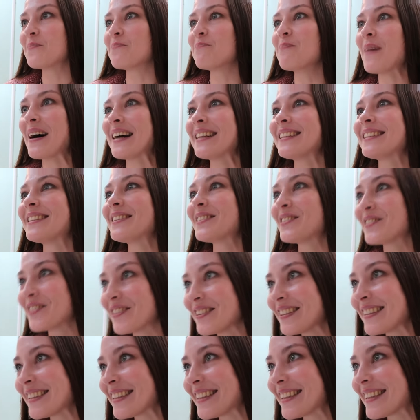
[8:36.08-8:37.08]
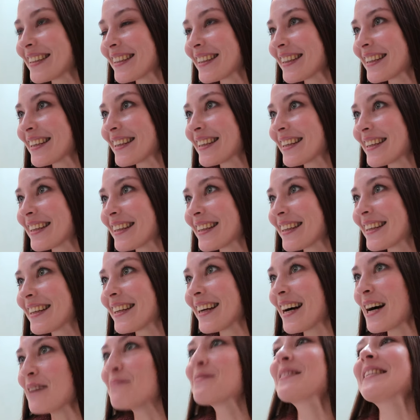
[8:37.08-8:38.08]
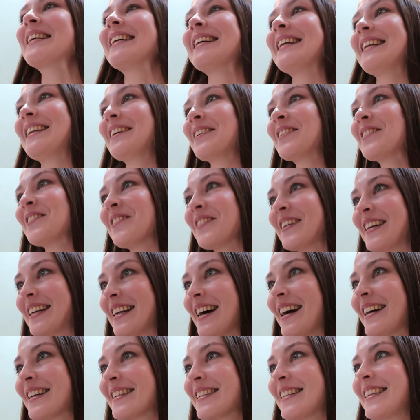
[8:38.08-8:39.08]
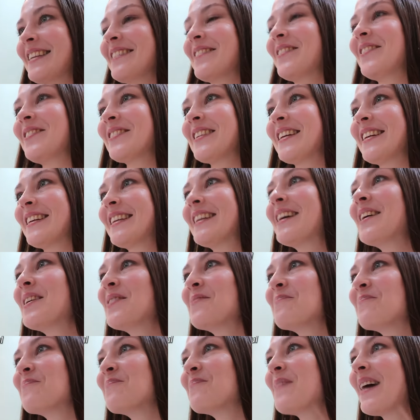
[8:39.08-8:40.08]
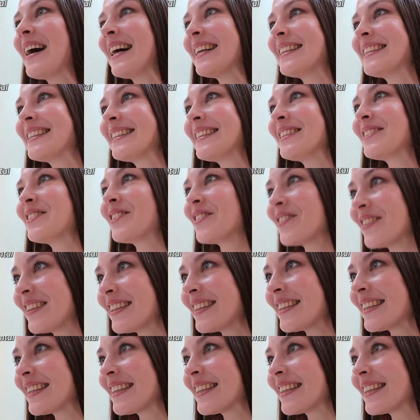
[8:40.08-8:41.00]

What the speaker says: Mandul? I'm saying it in a Korean accent, hold on. Mandul?